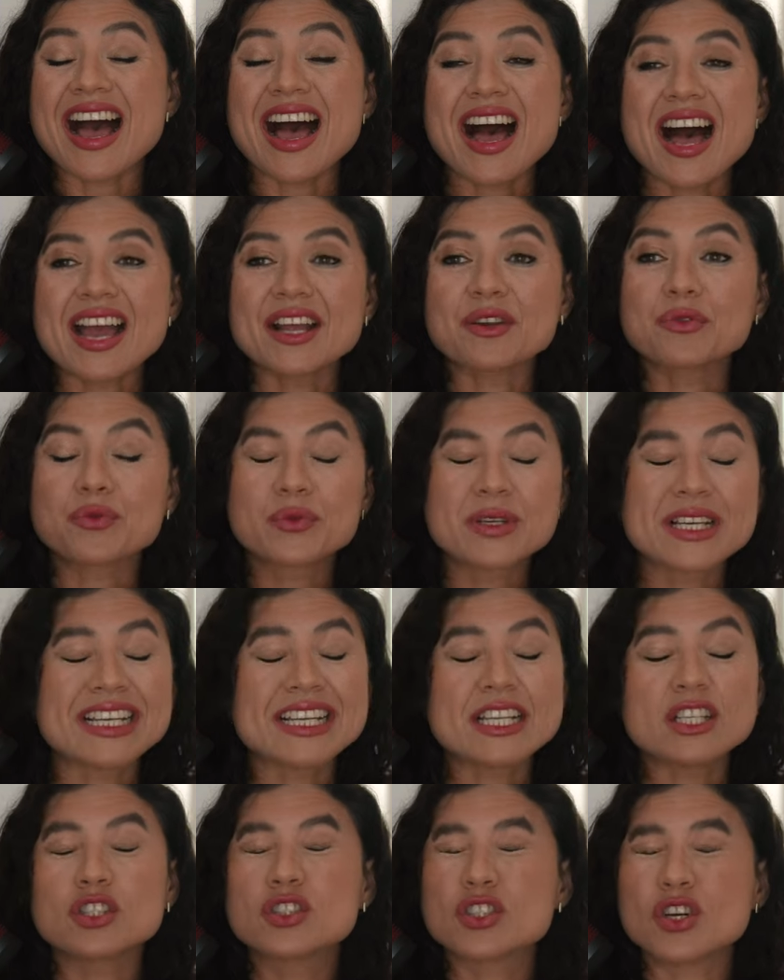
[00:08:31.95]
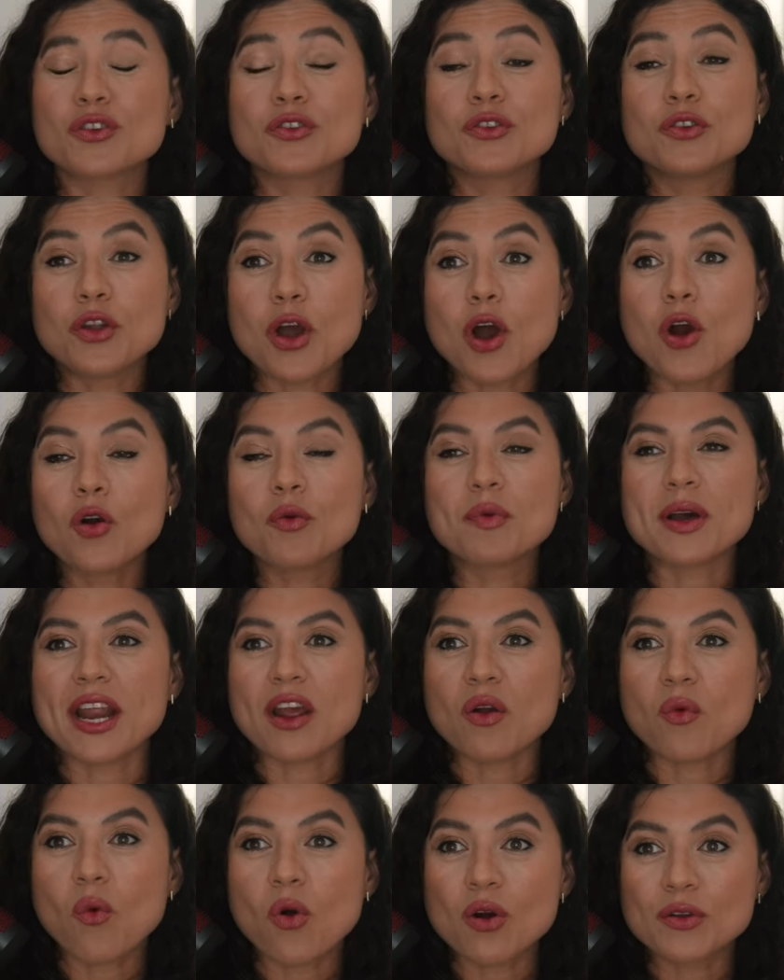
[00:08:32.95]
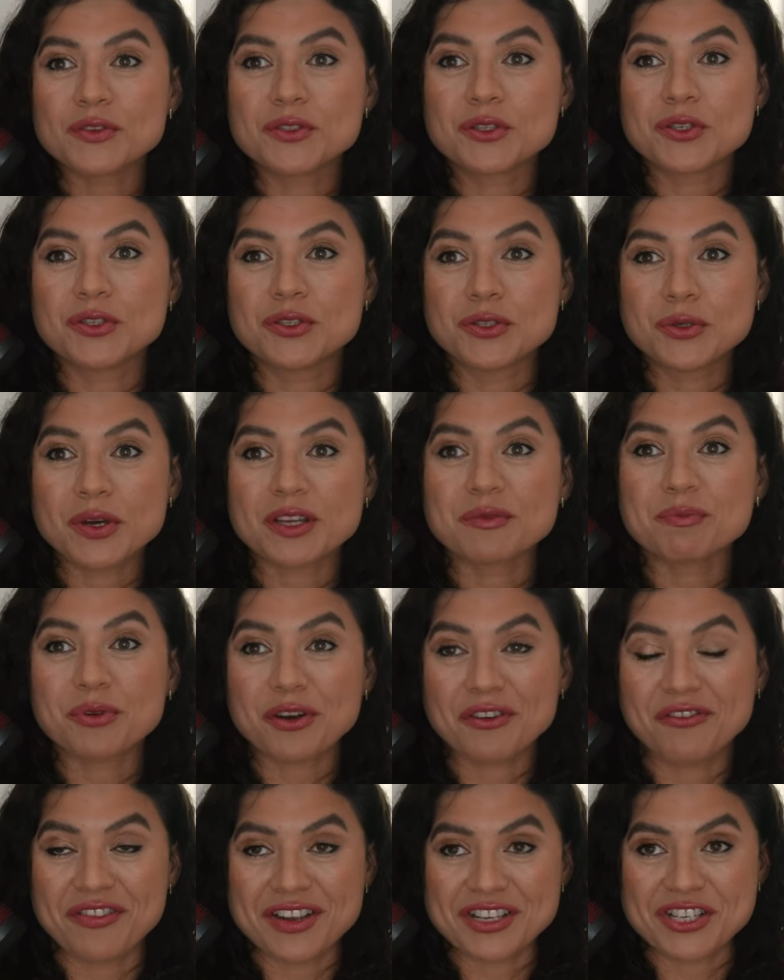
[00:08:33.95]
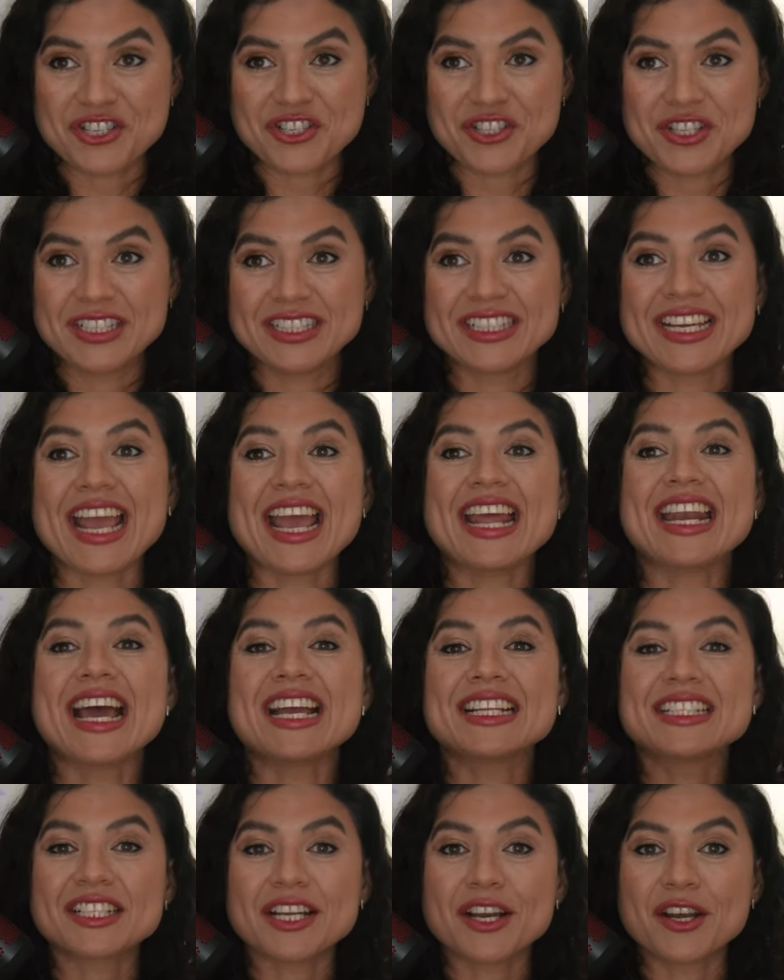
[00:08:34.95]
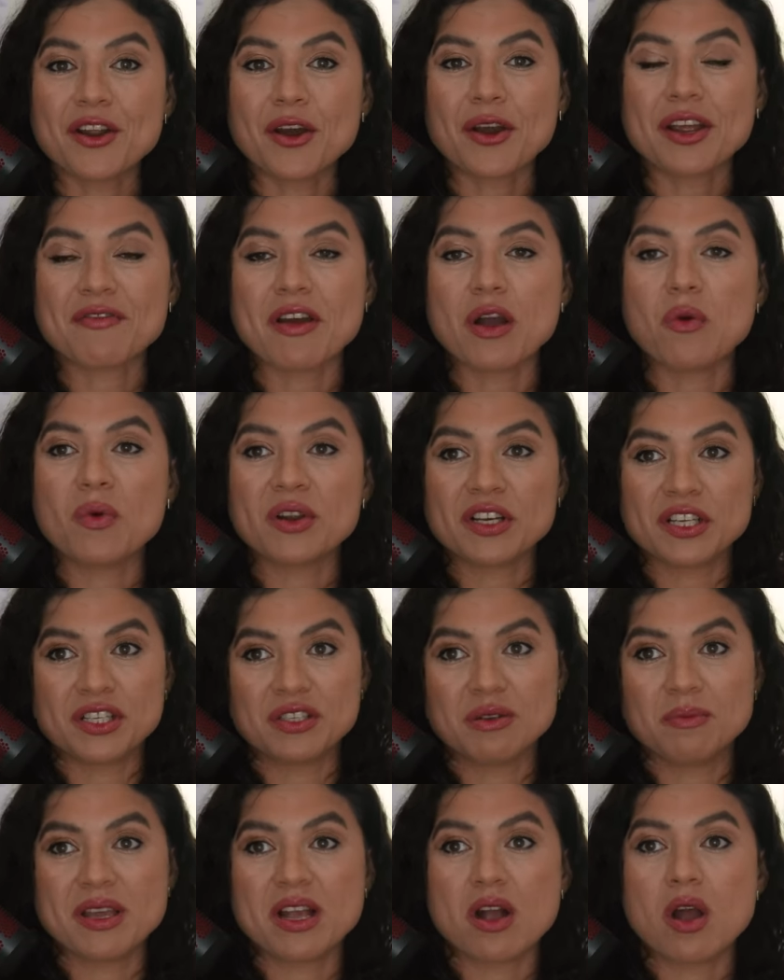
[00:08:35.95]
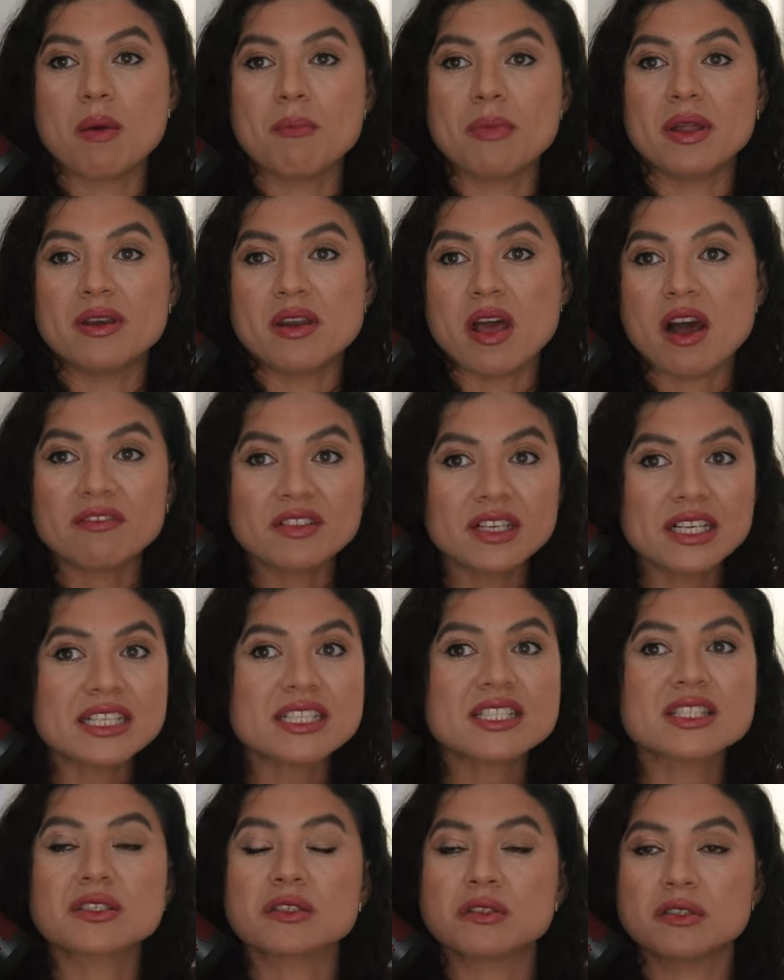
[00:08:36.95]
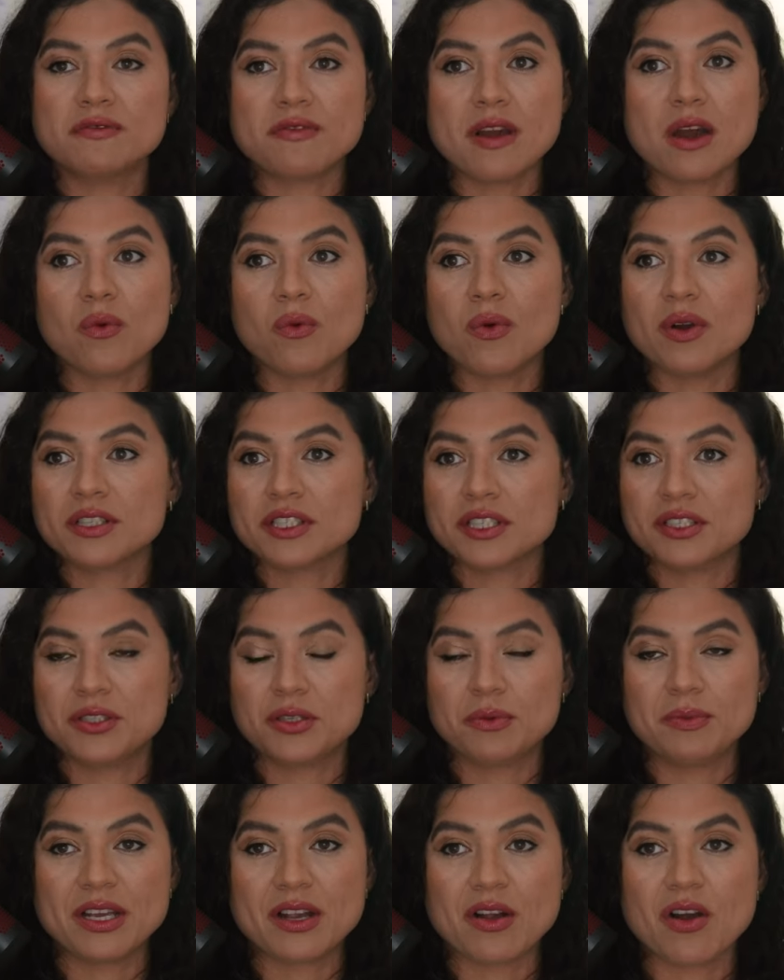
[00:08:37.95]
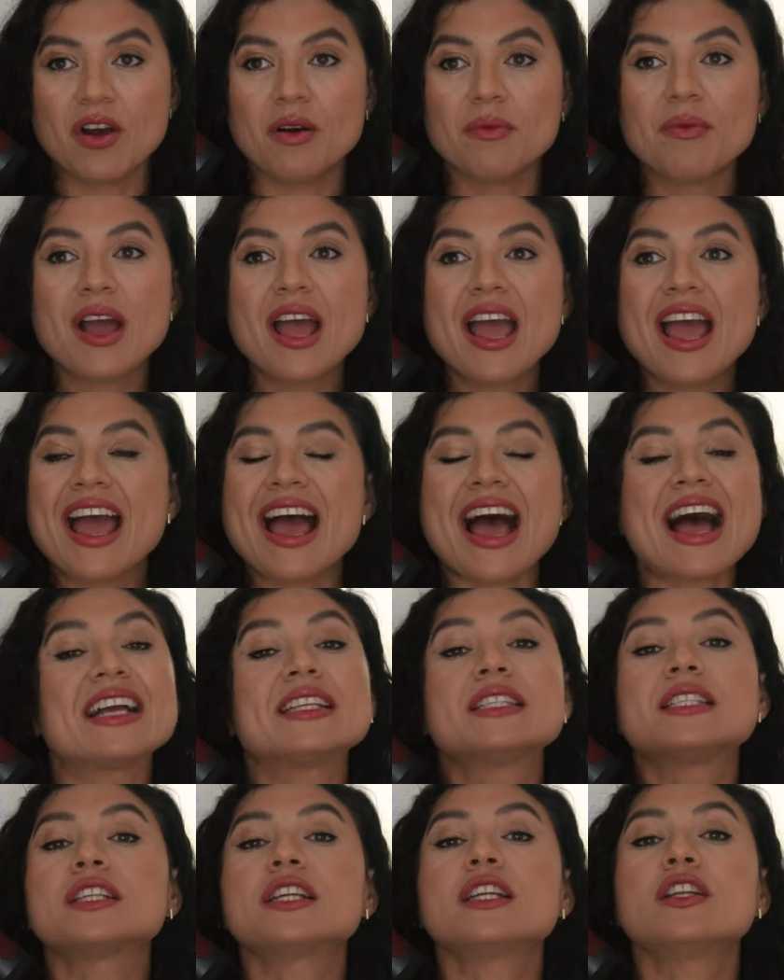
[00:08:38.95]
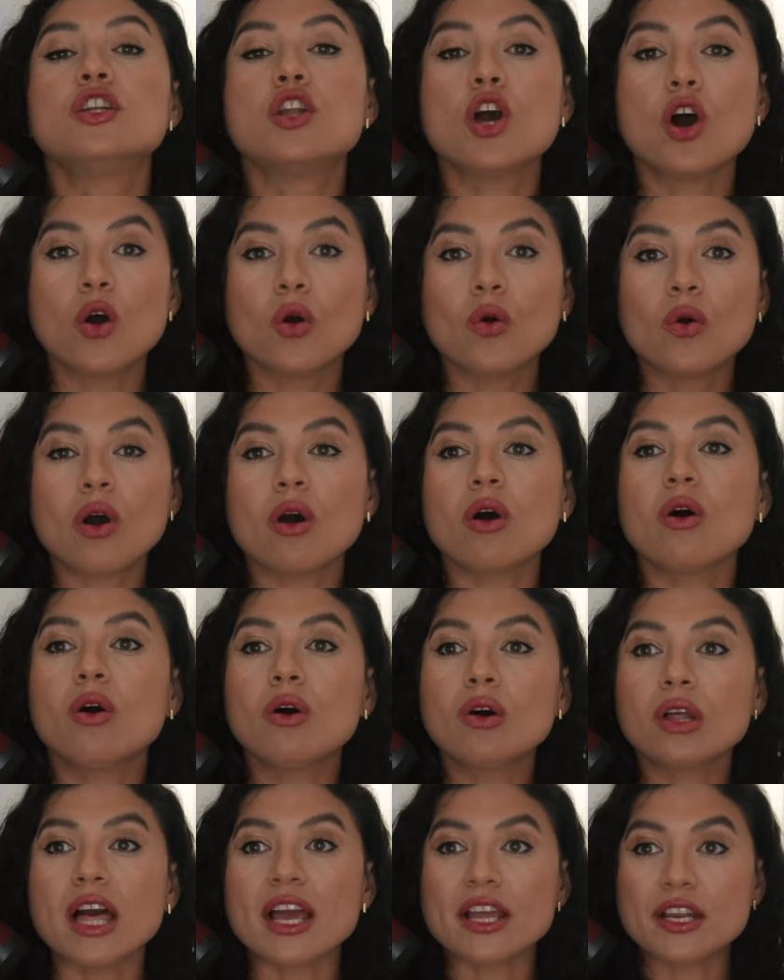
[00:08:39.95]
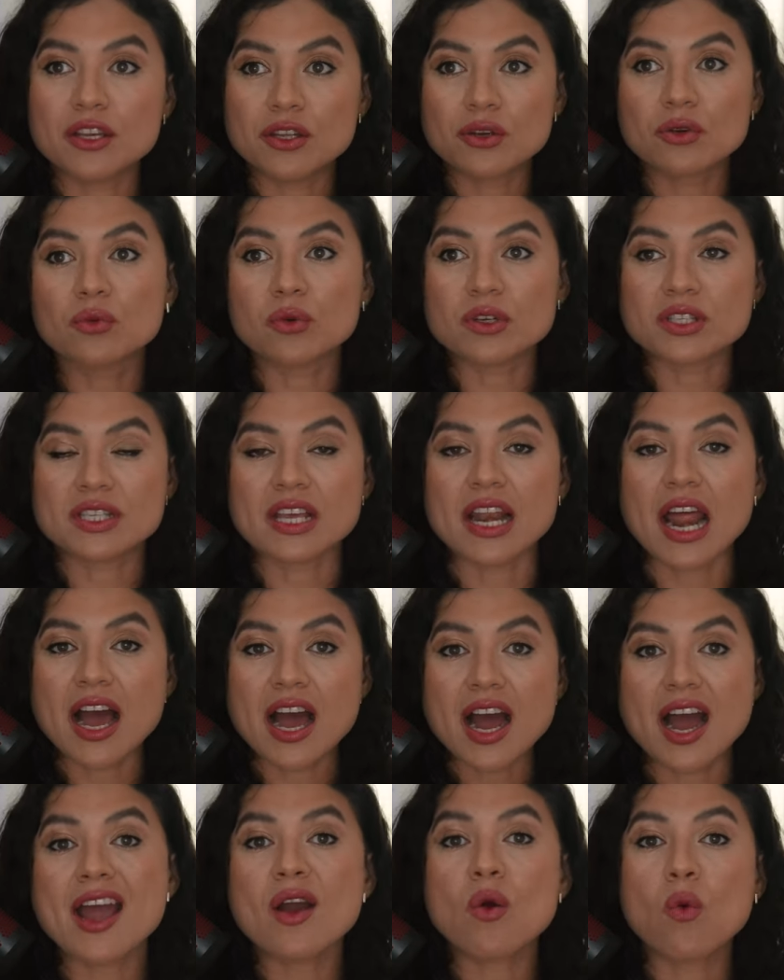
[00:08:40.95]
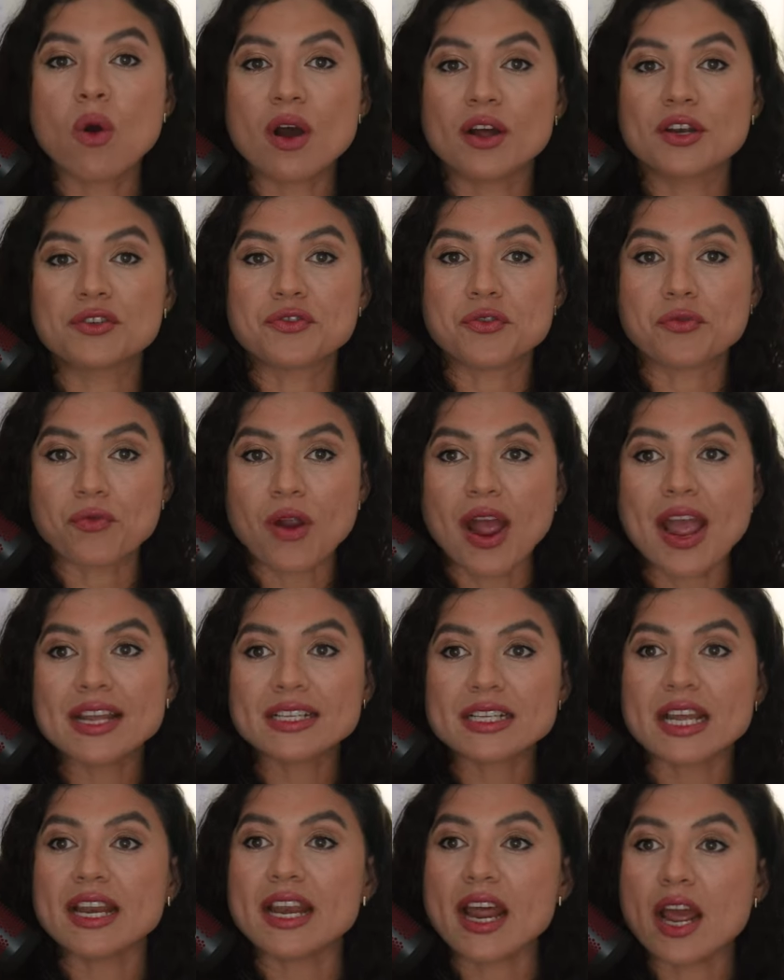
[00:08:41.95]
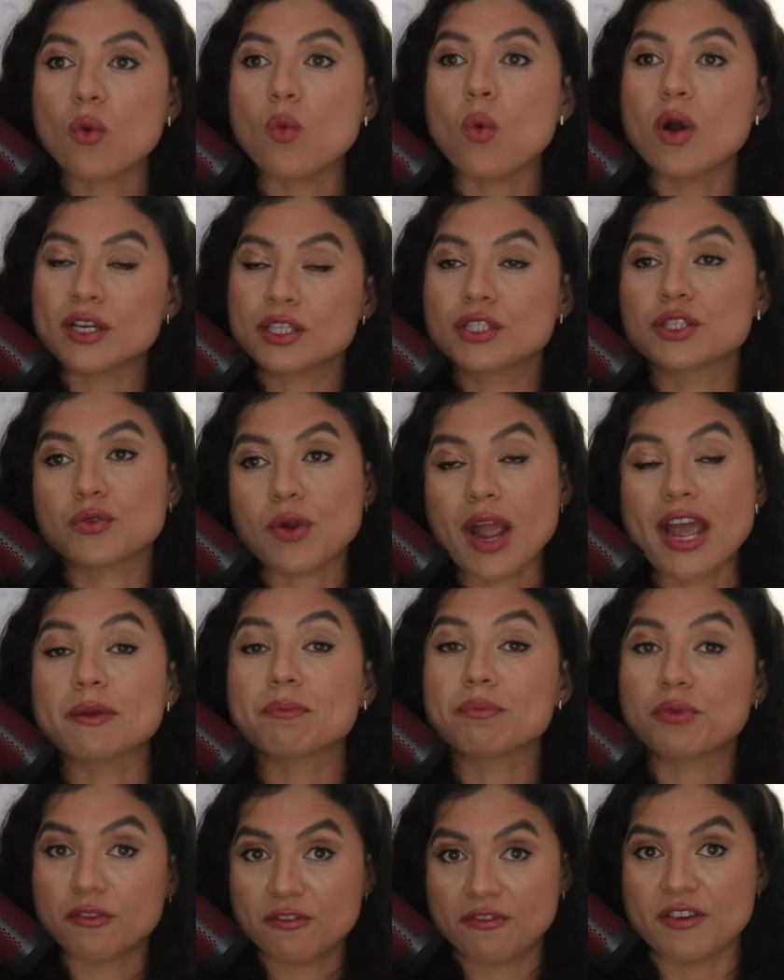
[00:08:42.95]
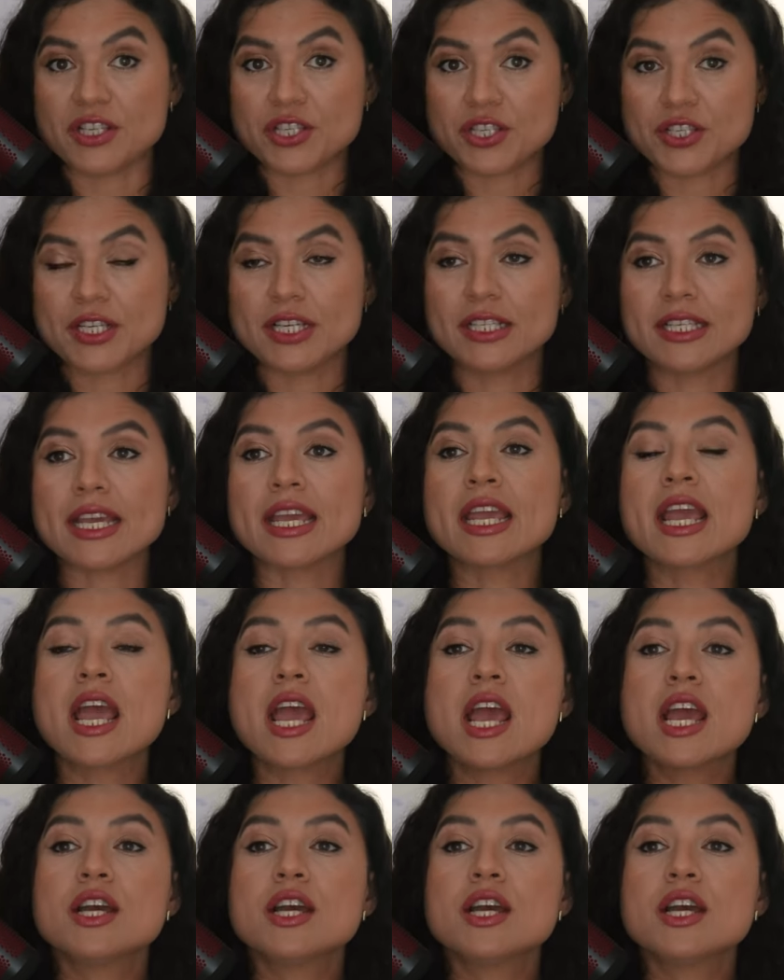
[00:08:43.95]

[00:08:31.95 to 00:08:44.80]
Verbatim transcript: I really don't know, but I want to do it professionally. And I didn't know if I wanted to become a novelist or if I wanted to become, I didn't know. All I knew was that I want to write and I want to write professionally.